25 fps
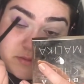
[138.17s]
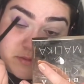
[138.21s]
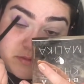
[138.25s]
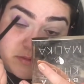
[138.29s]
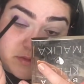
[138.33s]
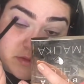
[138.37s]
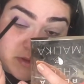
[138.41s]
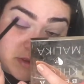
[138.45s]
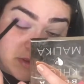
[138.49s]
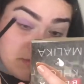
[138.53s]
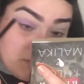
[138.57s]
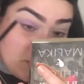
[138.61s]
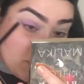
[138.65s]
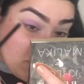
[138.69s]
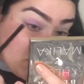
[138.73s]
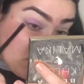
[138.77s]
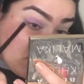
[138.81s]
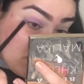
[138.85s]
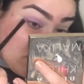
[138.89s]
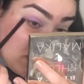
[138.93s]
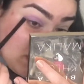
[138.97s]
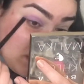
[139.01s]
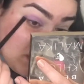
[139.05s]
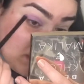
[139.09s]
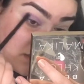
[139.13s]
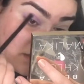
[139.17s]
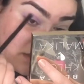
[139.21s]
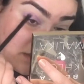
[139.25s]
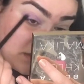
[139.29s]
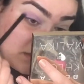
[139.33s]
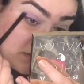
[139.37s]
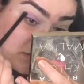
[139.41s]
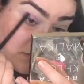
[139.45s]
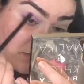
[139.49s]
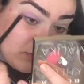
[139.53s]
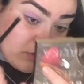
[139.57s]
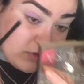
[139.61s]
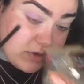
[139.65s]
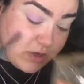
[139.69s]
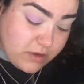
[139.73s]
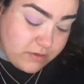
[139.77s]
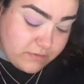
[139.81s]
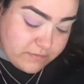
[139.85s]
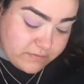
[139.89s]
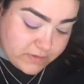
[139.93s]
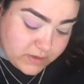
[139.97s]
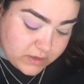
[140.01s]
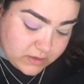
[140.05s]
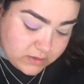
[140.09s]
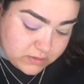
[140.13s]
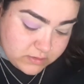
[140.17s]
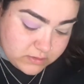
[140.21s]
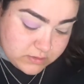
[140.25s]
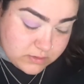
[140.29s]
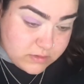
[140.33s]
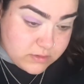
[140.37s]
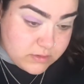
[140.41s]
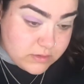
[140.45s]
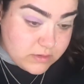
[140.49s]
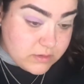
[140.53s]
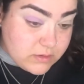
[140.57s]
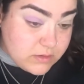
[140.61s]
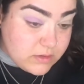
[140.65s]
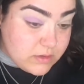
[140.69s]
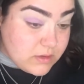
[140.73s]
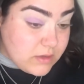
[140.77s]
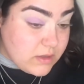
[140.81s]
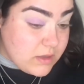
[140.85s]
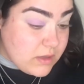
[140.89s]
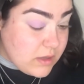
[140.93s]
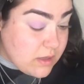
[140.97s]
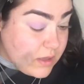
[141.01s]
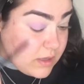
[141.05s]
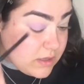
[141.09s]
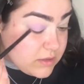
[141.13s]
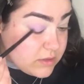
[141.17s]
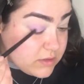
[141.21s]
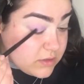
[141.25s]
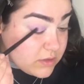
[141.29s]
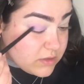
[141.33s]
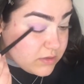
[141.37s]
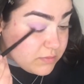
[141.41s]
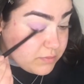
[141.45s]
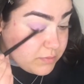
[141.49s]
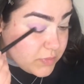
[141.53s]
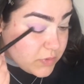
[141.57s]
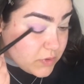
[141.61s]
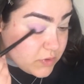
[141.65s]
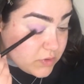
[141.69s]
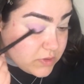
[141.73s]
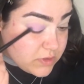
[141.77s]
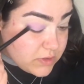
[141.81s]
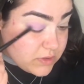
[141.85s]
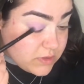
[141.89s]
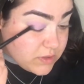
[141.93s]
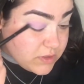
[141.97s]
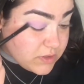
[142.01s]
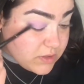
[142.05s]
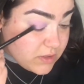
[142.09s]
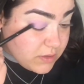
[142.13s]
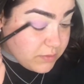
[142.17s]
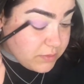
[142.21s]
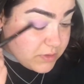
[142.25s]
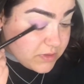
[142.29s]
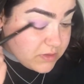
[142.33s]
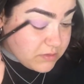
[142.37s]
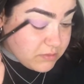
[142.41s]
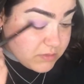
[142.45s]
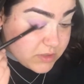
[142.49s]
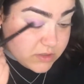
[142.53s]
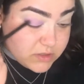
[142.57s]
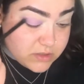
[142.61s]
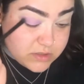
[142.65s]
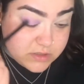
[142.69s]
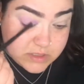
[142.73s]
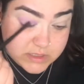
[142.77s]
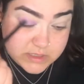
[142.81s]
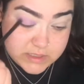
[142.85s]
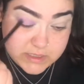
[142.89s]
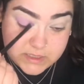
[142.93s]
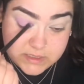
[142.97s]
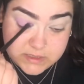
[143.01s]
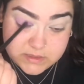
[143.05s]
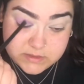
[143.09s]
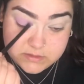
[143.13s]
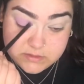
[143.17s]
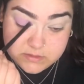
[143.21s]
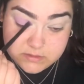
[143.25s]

So I'm just taking this all over and just building this up as much as I can.